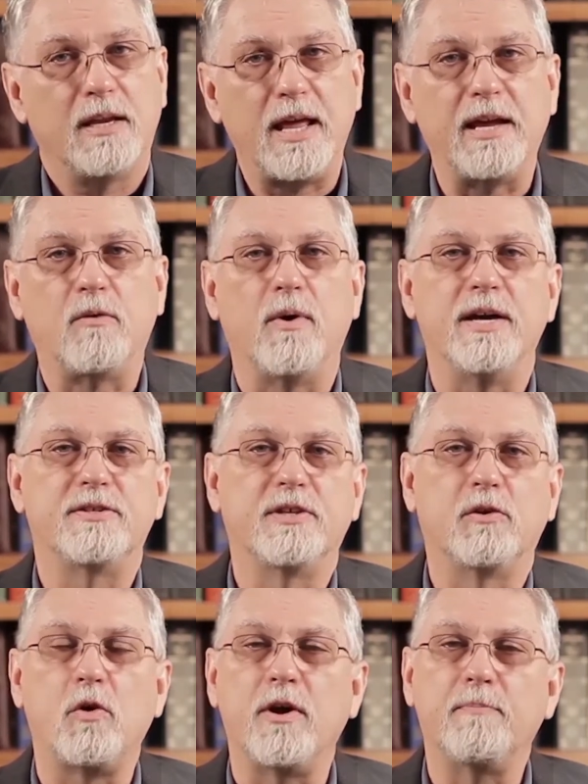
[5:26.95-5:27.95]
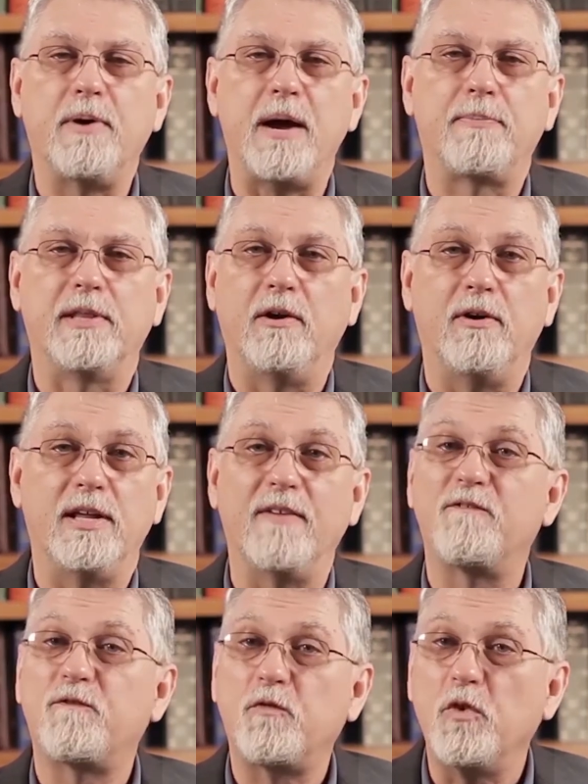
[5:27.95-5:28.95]
Likewise, the growing popularity
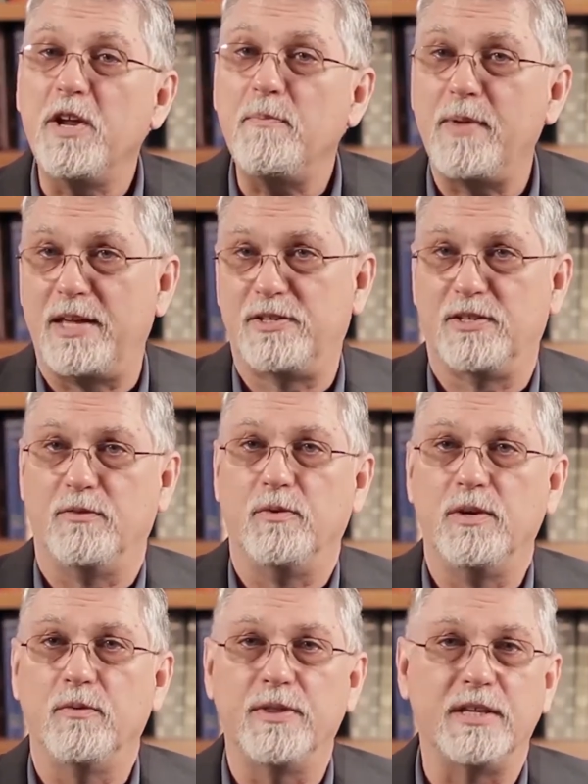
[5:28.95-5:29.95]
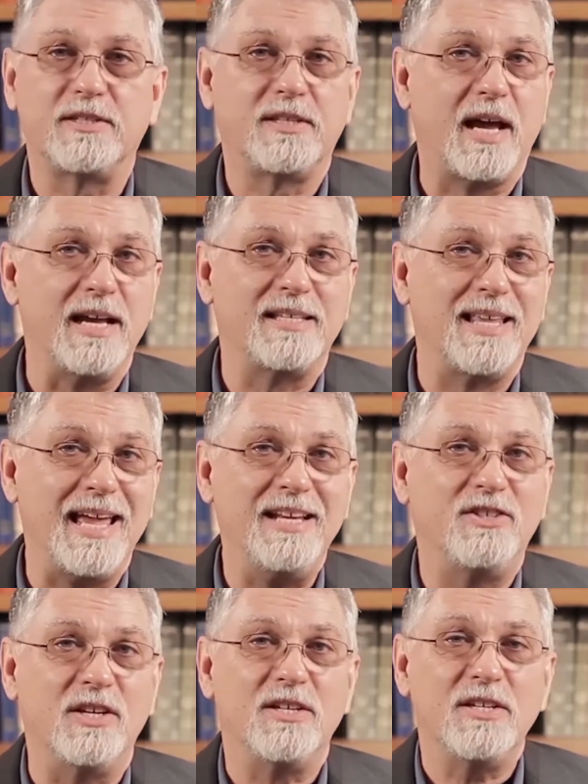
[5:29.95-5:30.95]
of Freemasonry, with its ties to
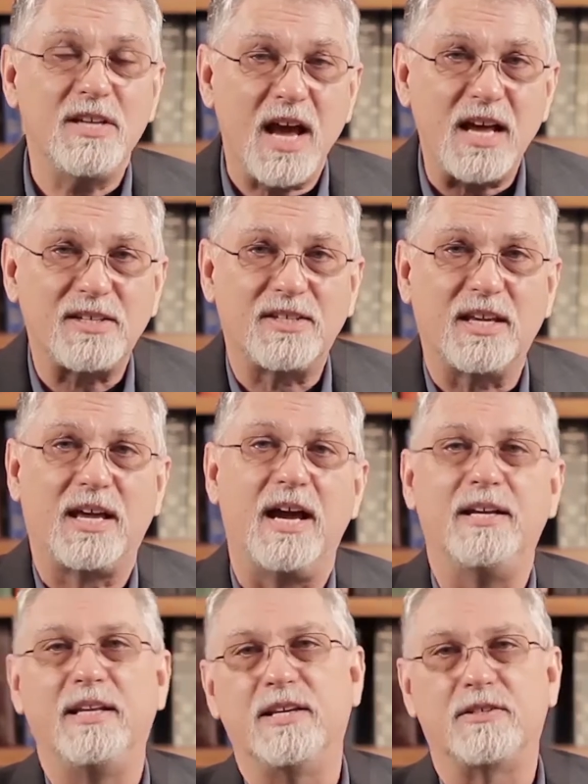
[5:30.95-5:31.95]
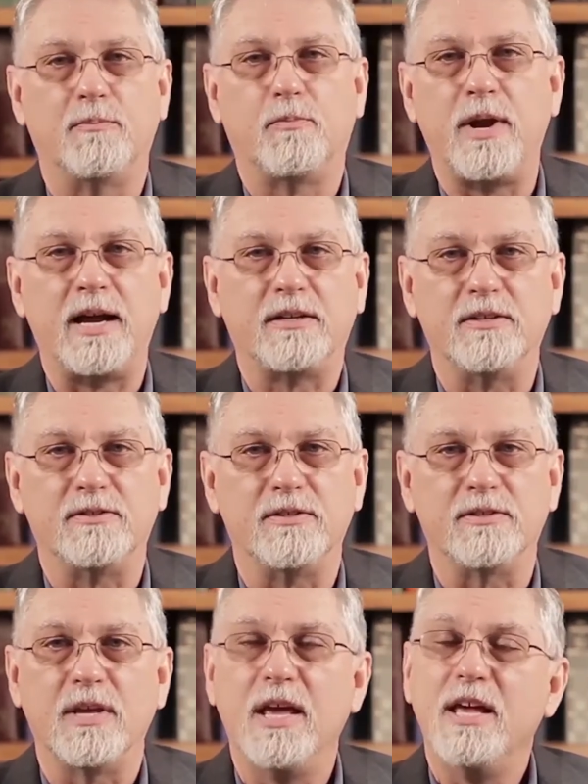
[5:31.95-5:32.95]
ancient Gnostic ideas and
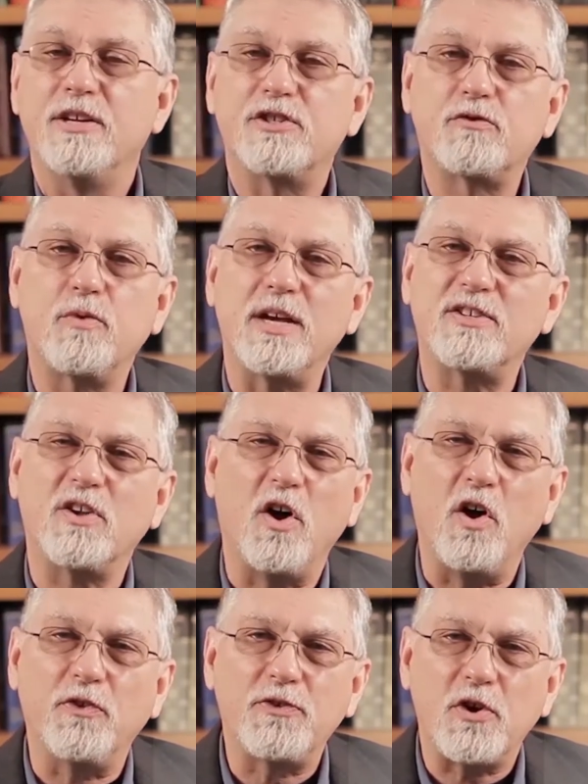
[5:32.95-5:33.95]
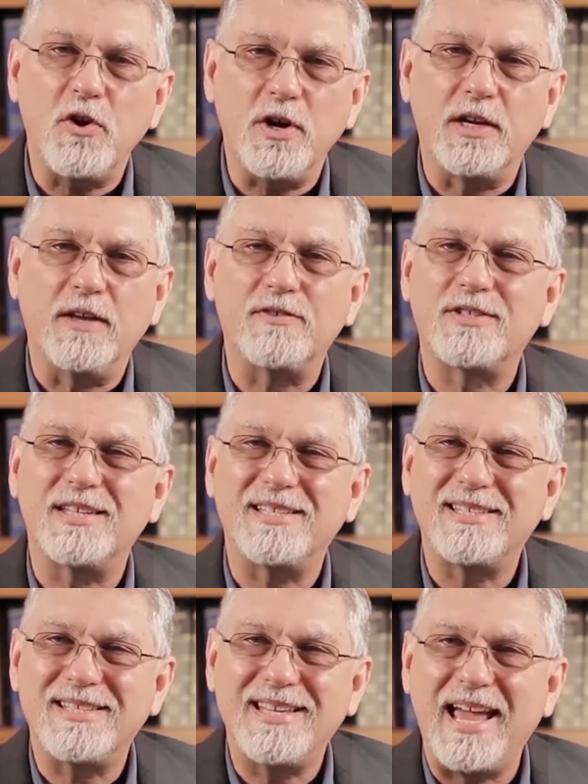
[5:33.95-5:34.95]
practices, stressed alternatives to
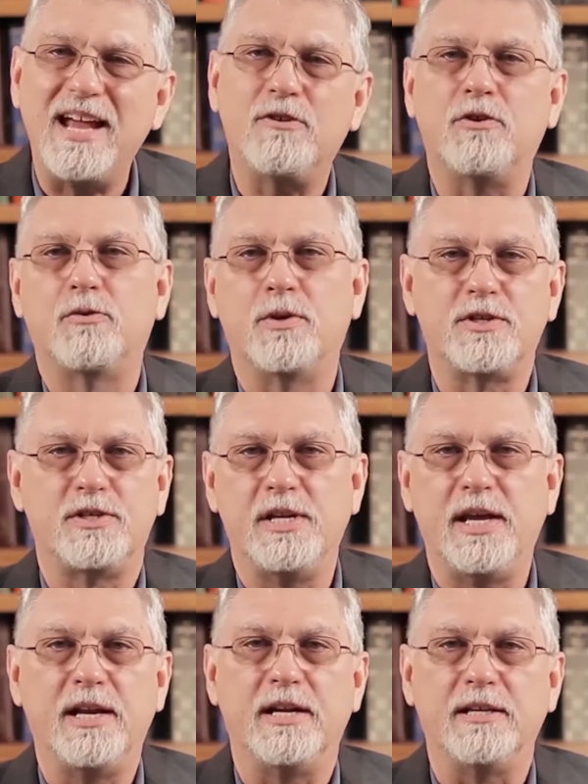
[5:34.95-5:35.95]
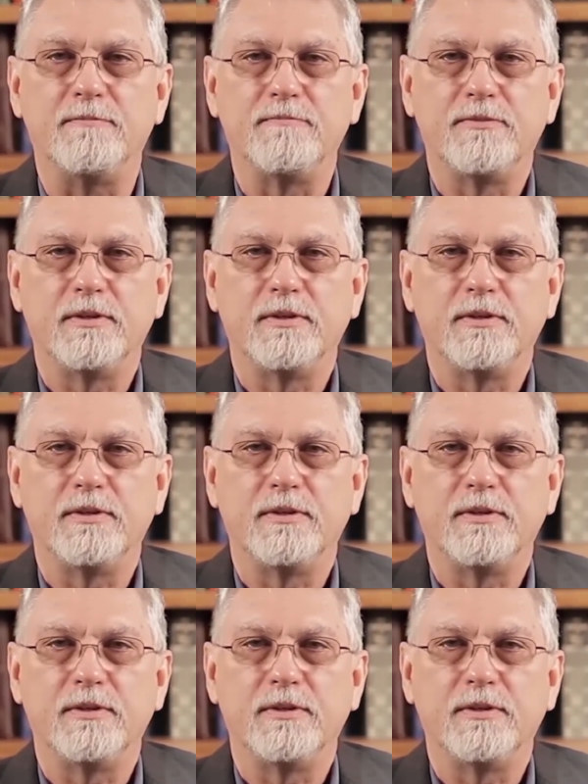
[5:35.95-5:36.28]
standard Christianity.